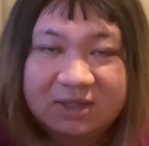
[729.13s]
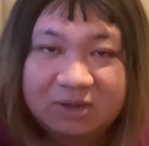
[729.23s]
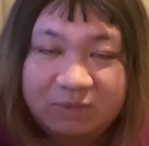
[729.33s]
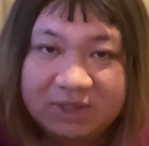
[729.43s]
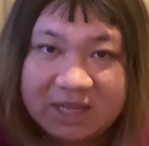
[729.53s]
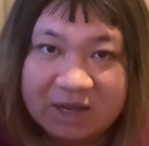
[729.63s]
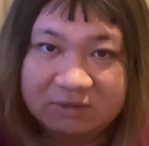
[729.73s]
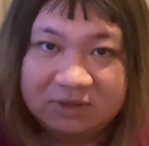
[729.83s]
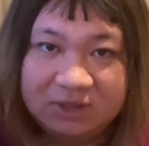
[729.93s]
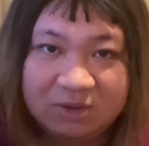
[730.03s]

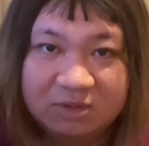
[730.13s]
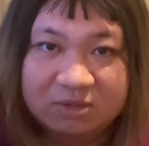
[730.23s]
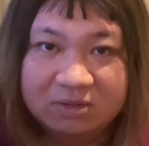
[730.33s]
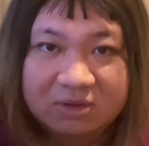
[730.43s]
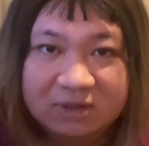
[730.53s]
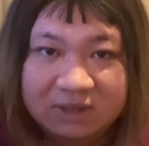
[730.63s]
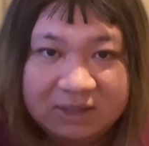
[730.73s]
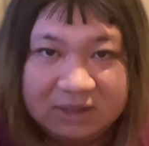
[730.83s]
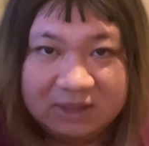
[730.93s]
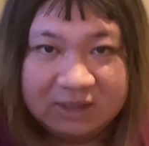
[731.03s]
without you
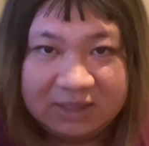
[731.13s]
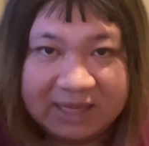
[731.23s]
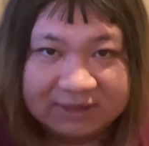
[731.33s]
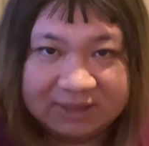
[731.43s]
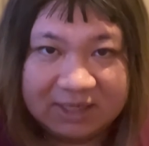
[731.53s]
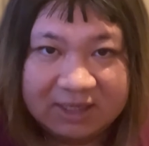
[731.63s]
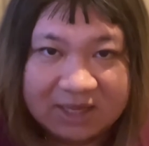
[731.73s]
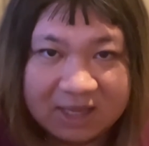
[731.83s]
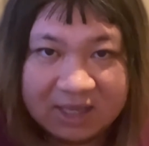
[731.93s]
getting